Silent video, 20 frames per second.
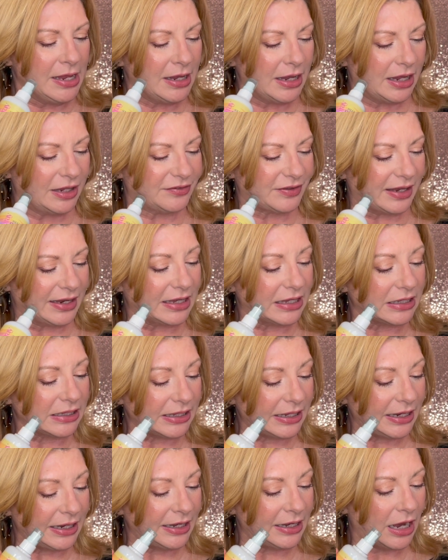It's a
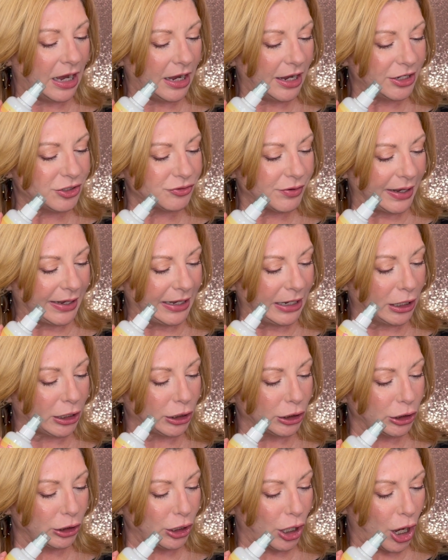clean, hydrating,
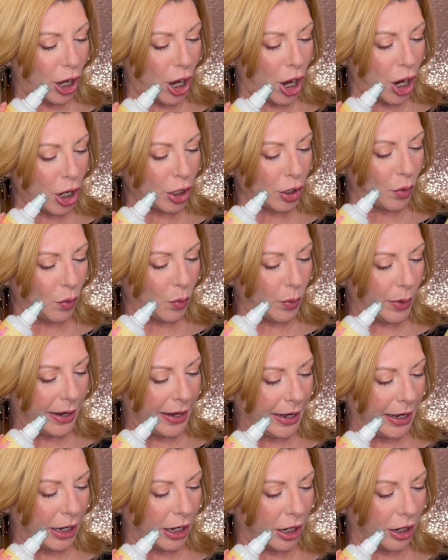long
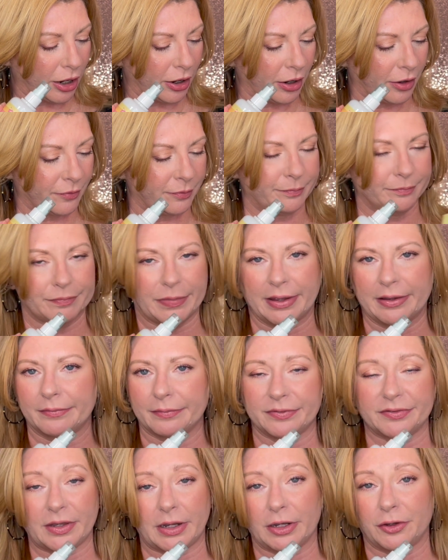wear like
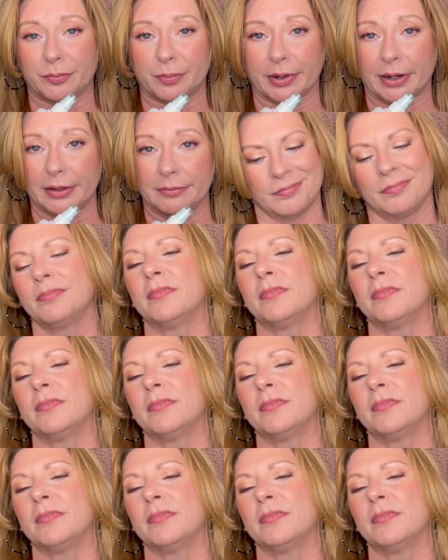setting spray.